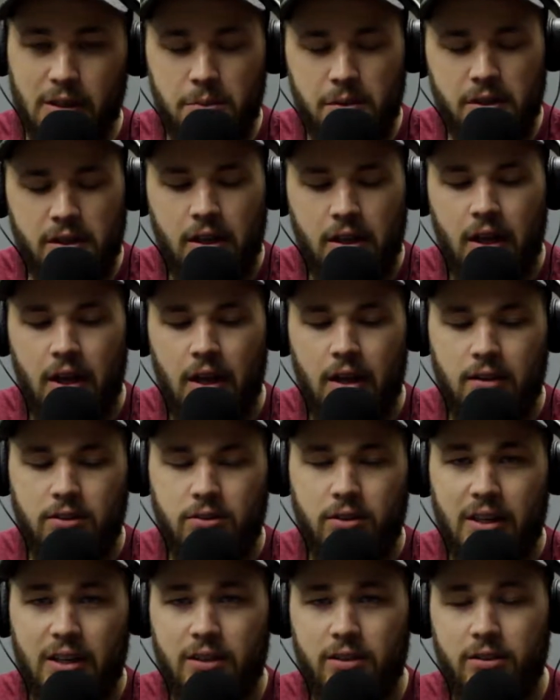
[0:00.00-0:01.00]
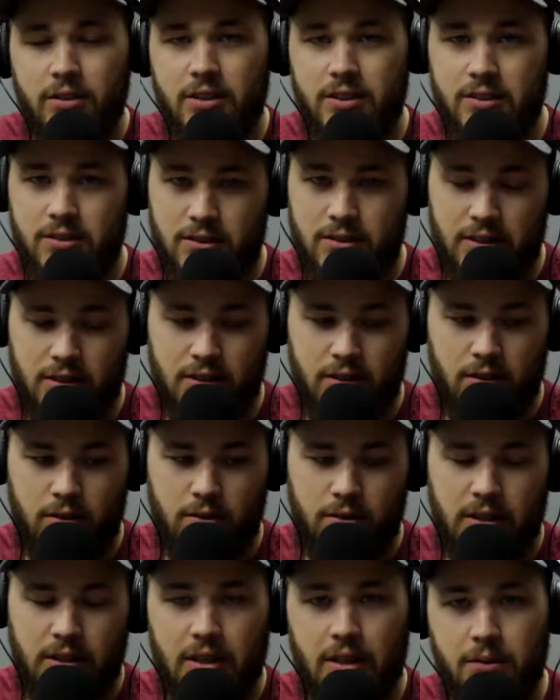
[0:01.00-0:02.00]
But so I go to the
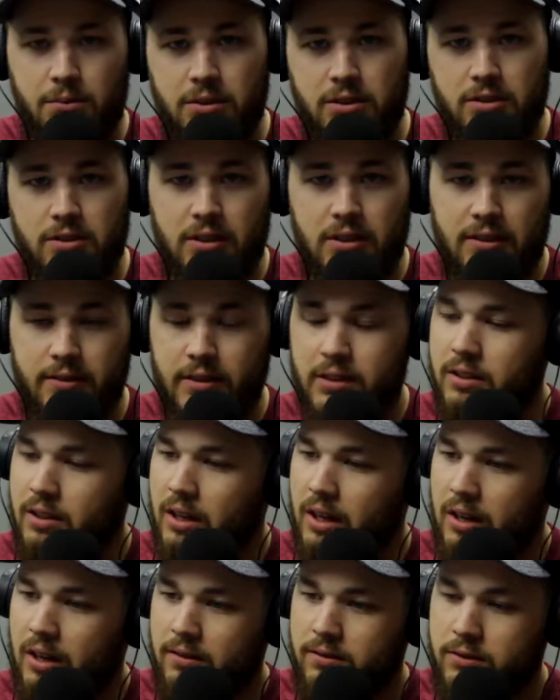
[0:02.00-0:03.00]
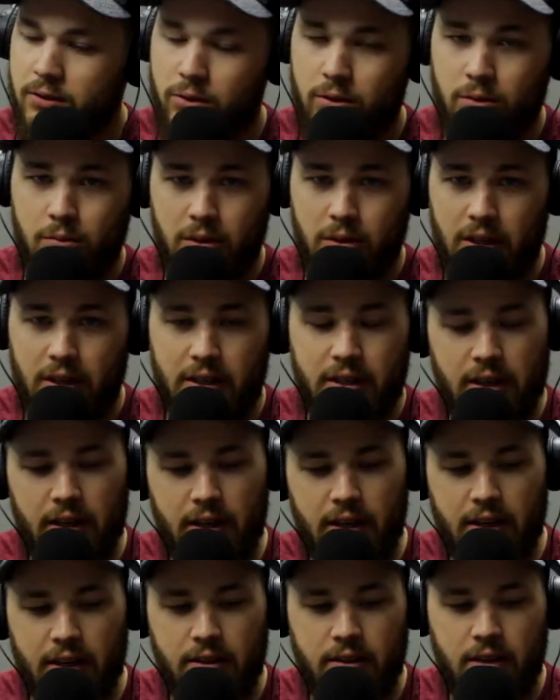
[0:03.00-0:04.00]
casino and I'm just living life, doing what I
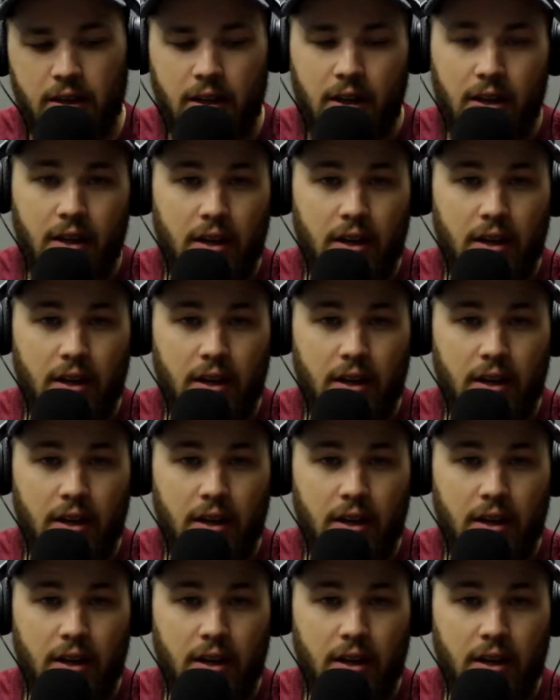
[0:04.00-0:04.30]
can,